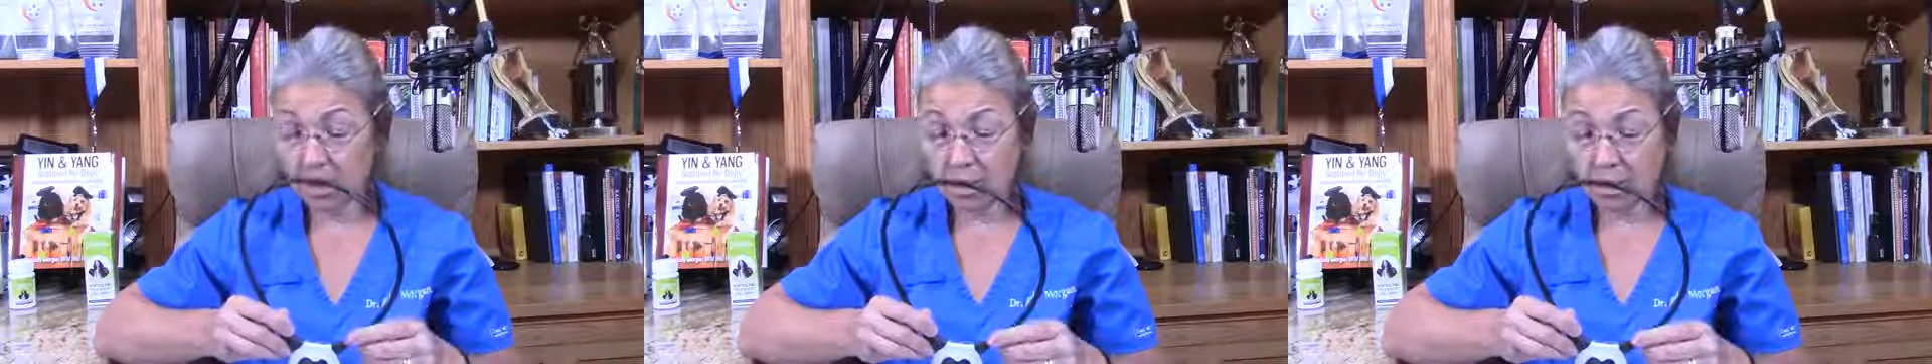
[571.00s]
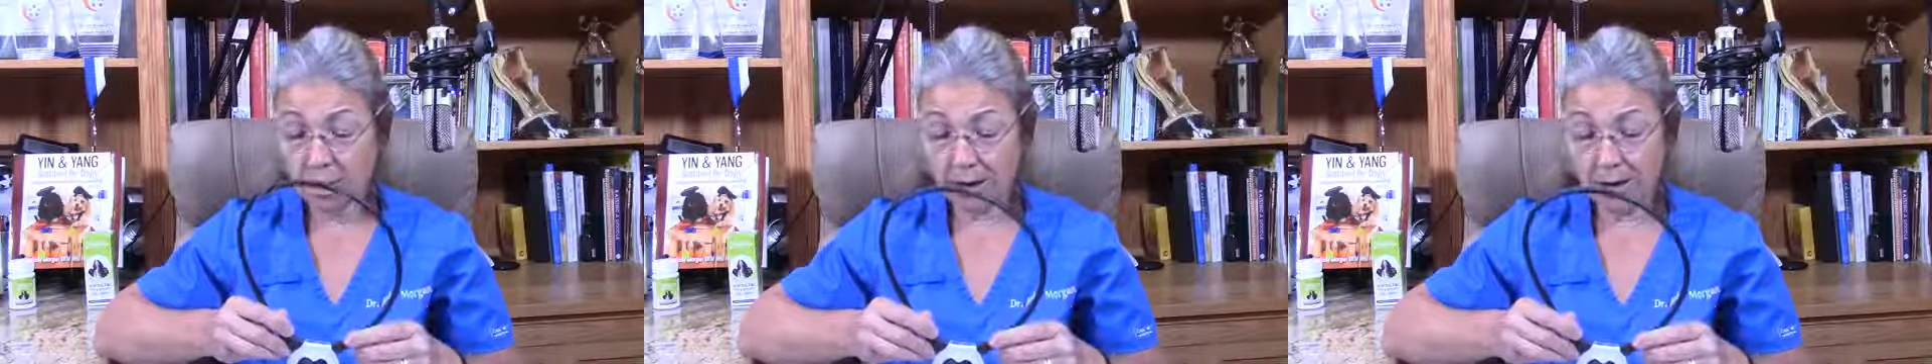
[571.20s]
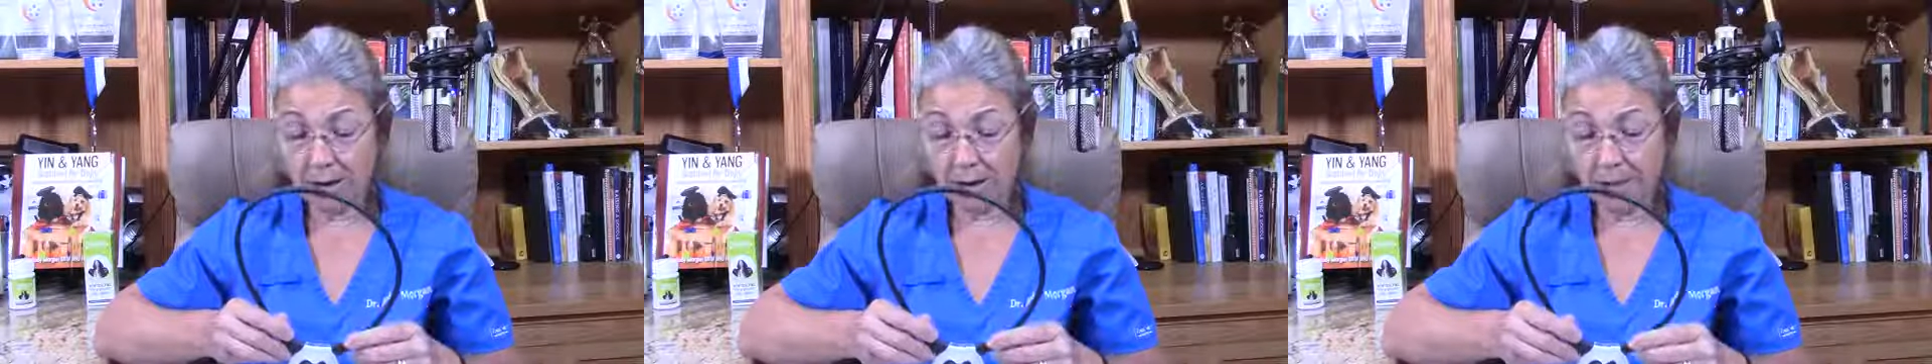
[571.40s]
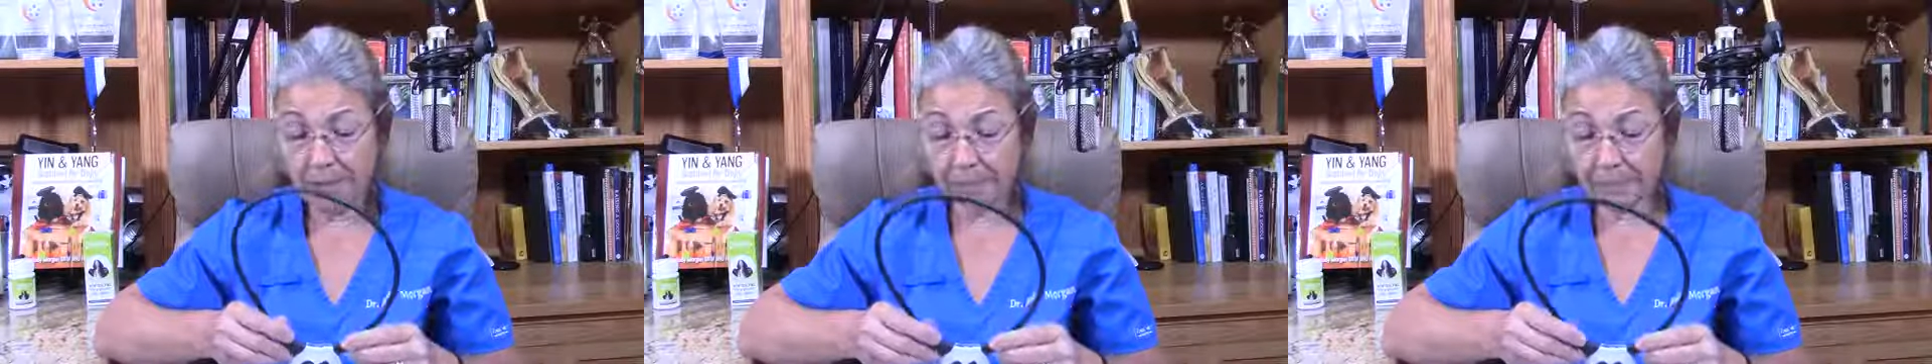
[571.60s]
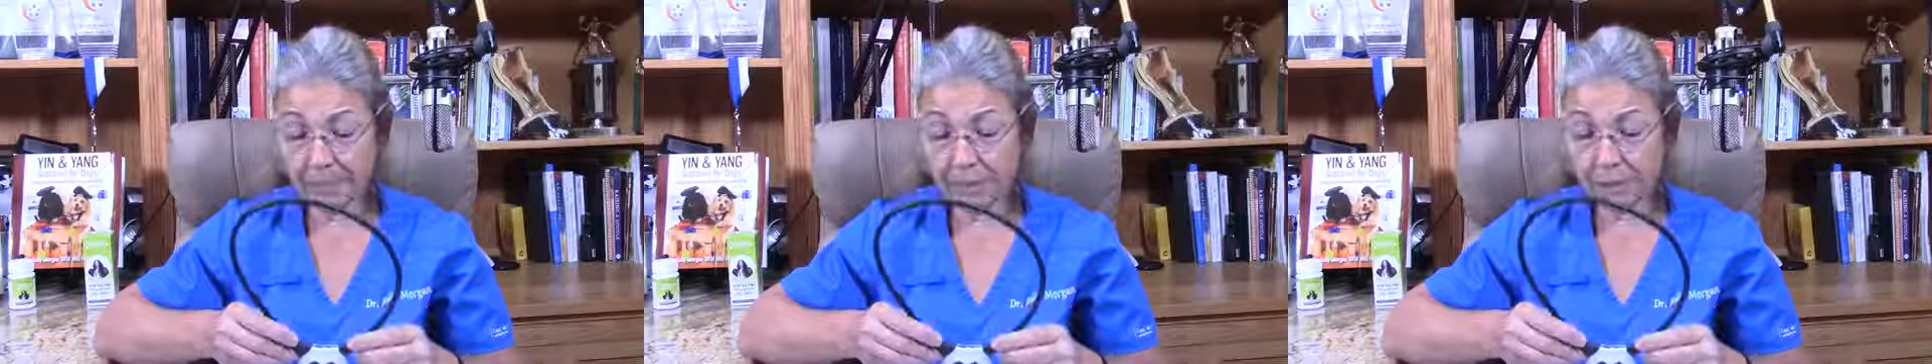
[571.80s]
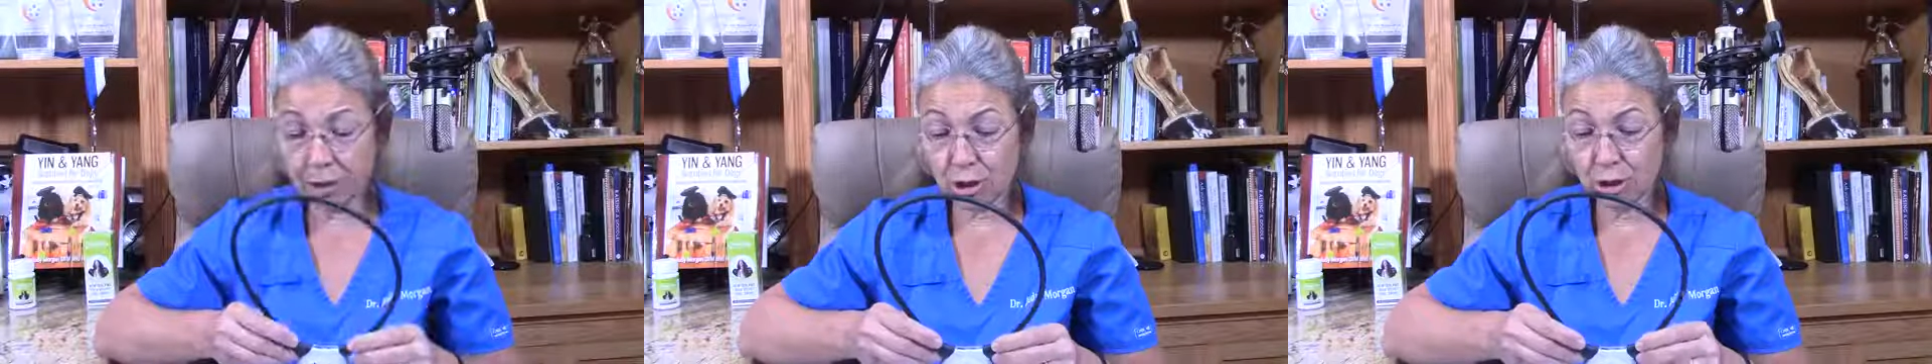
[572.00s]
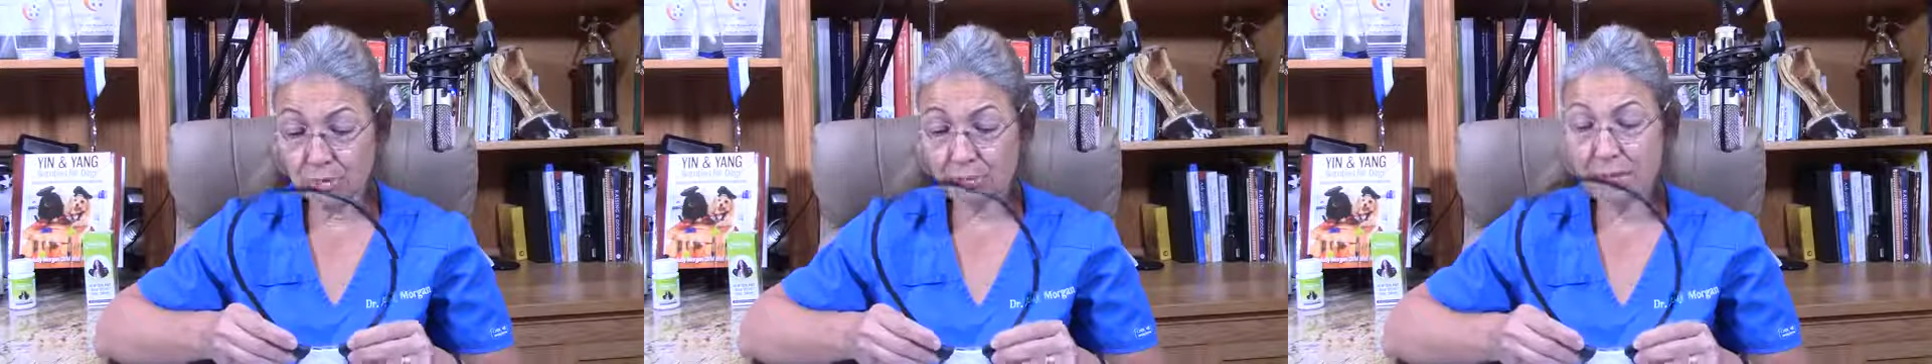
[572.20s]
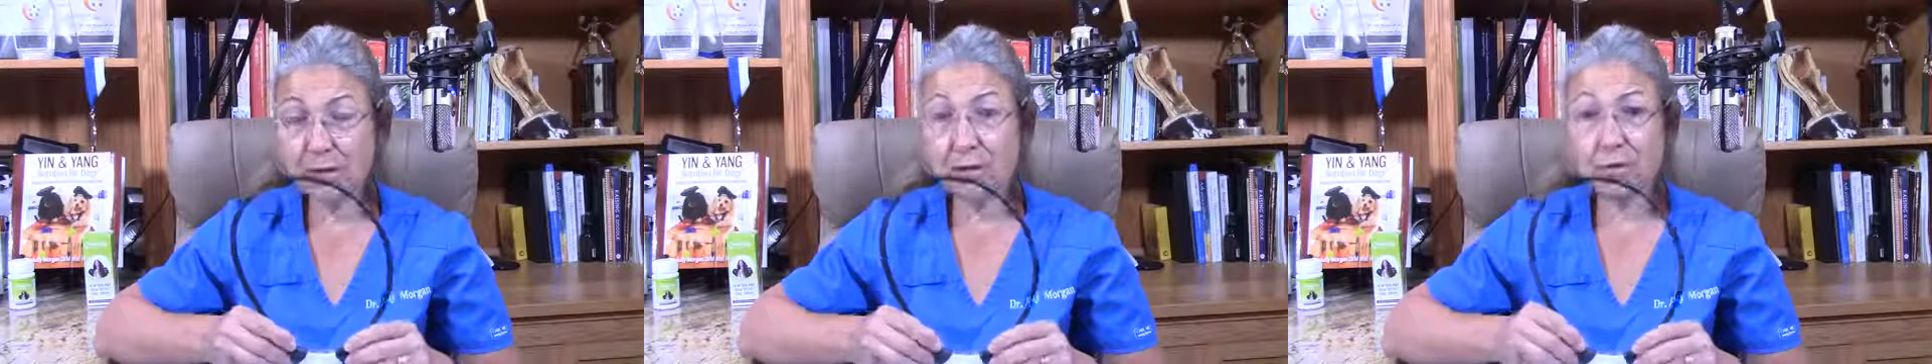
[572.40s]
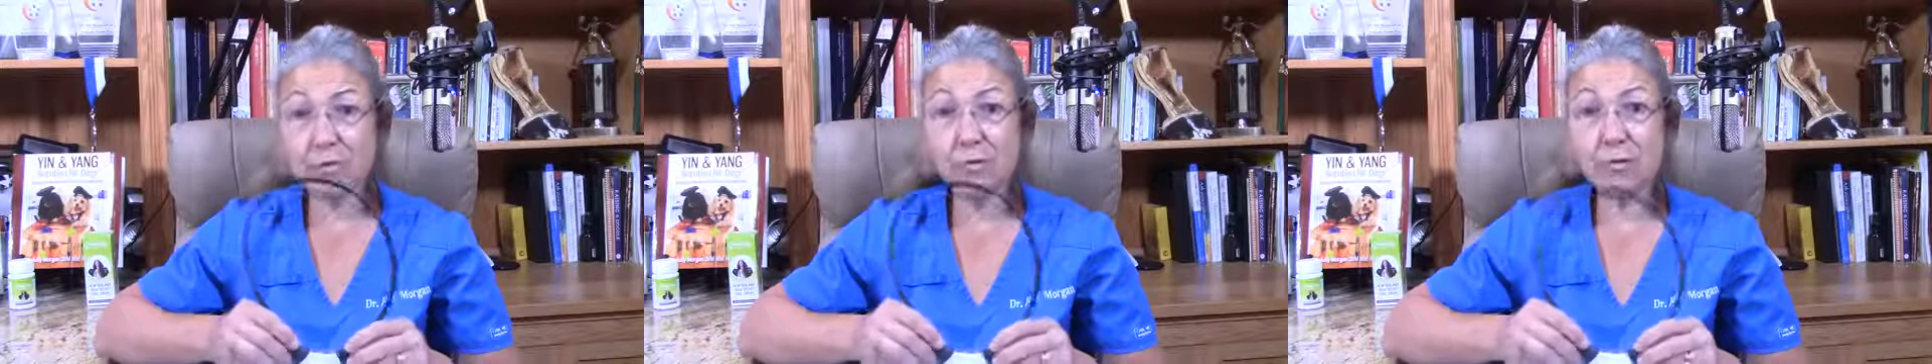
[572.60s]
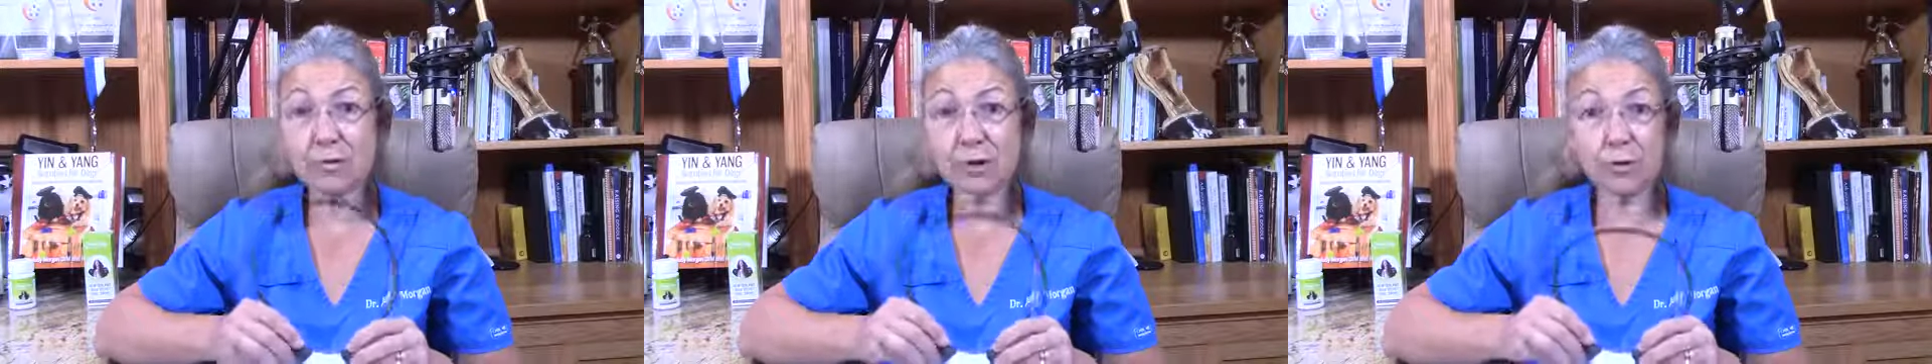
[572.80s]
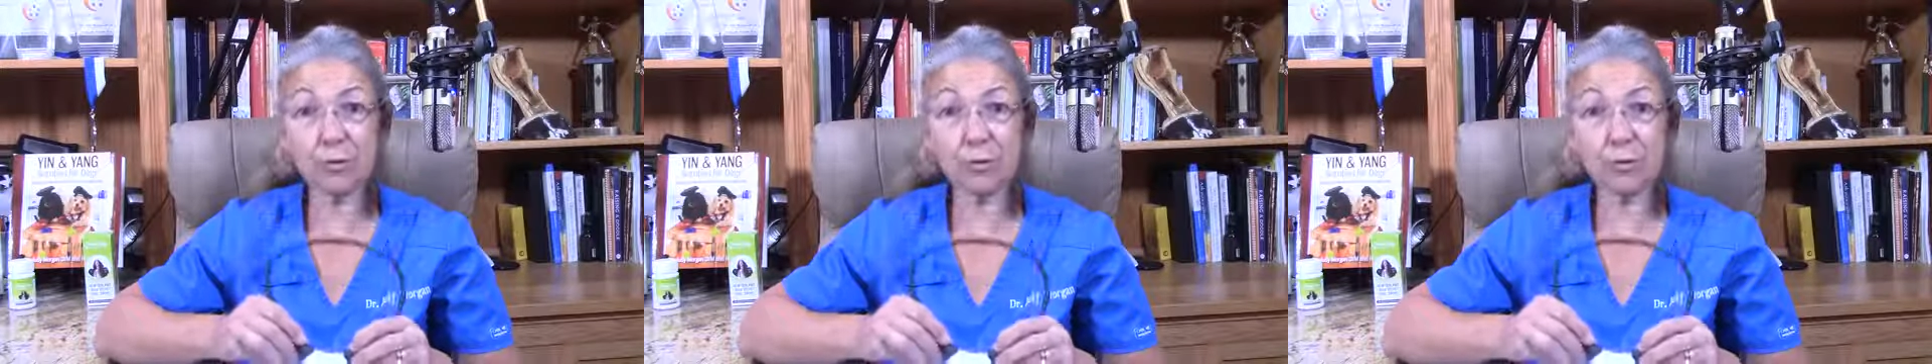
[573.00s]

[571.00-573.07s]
Um, it should be used